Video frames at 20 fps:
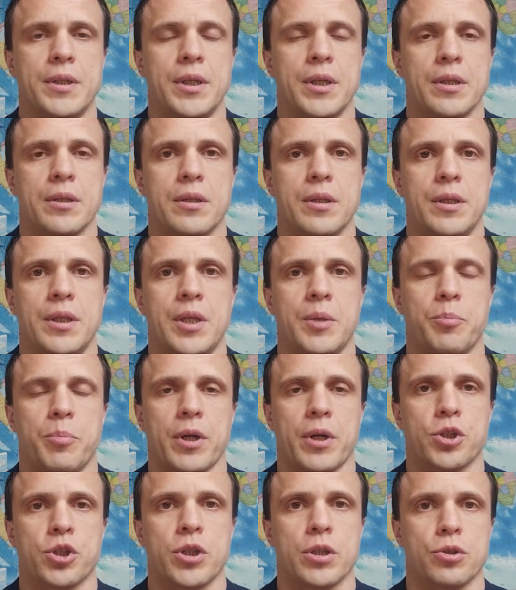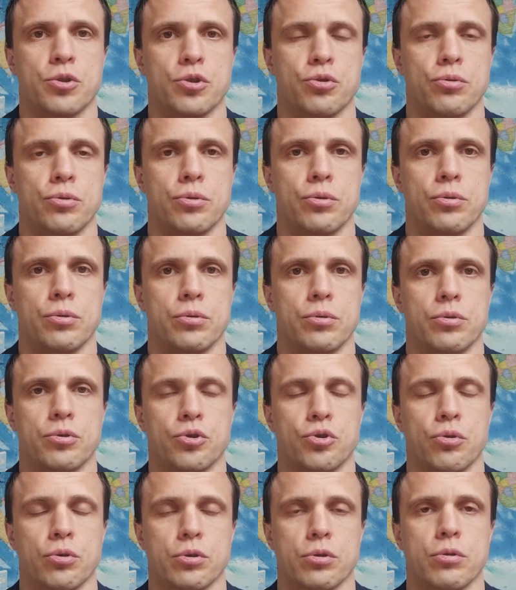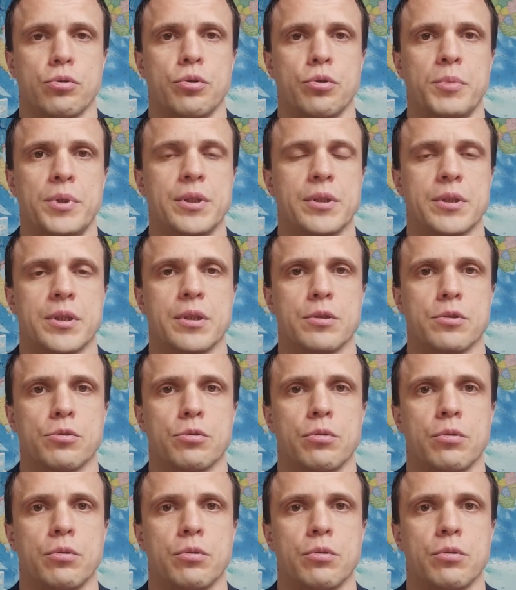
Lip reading: Any candidates who did not pass the rigorous